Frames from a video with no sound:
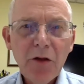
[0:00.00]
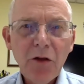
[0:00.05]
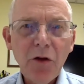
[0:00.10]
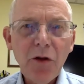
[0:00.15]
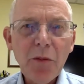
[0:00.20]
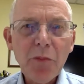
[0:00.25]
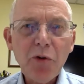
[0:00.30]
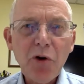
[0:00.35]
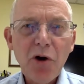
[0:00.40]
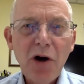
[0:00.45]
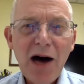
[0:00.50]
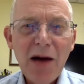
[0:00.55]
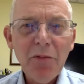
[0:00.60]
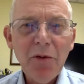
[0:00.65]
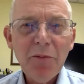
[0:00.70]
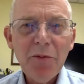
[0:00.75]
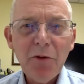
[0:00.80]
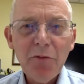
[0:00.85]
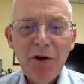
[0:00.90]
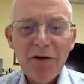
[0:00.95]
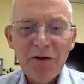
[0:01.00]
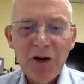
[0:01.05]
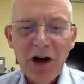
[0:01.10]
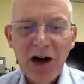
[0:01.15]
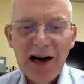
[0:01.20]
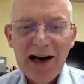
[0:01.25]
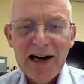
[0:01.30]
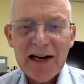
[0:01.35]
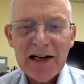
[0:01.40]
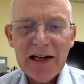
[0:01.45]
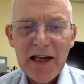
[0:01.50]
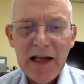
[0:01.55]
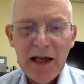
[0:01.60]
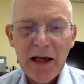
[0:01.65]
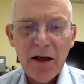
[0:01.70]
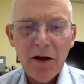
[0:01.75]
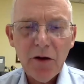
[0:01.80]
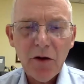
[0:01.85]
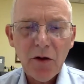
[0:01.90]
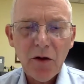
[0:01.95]
So the problem that we've got
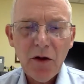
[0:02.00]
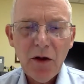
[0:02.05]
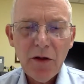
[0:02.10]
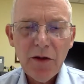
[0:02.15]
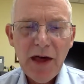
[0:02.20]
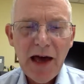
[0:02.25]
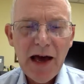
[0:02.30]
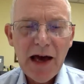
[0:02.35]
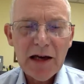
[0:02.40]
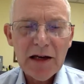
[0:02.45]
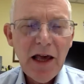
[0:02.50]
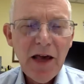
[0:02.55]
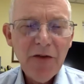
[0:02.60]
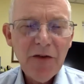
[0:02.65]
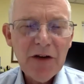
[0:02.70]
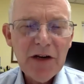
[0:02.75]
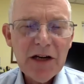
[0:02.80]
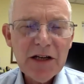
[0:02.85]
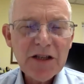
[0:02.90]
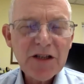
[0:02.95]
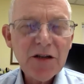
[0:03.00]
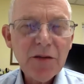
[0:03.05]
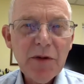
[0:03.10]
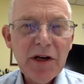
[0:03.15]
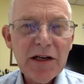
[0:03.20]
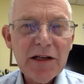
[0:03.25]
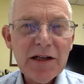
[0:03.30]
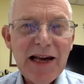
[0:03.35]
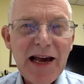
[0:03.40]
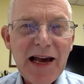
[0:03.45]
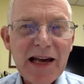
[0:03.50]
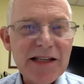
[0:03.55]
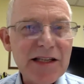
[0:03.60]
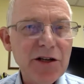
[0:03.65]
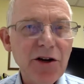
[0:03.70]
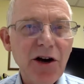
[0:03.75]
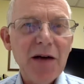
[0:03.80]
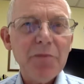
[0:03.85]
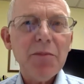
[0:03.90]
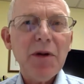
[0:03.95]
is that if an instrument has
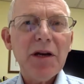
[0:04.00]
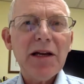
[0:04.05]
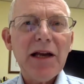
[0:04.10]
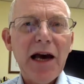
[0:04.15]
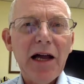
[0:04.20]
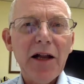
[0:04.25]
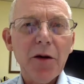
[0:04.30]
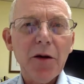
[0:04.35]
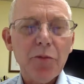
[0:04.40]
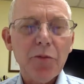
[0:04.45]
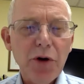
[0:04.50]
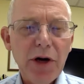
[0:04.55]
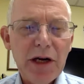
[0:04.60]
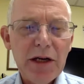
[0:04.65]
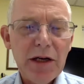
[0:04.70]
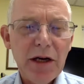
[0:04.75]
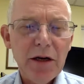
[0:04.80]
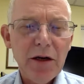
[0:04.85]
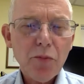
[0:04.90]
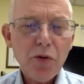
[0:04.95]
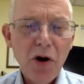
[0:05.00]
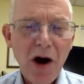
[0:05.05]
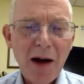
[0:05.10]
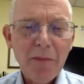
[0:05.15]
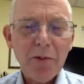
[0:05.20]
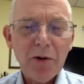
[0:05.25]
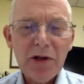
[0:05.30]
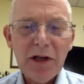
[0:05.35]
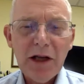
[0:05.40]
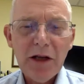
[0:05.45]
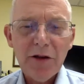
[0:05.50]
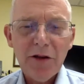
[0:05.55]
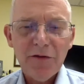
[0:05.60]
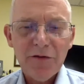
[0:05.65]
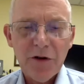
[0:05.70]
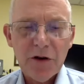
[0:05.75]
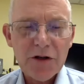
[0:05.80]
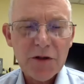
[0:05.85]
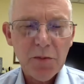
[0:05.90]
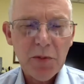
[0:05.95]
not been calibrated properly in the
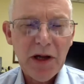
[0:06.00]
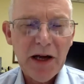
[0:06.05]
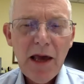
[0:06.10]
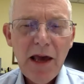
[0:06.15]
first place,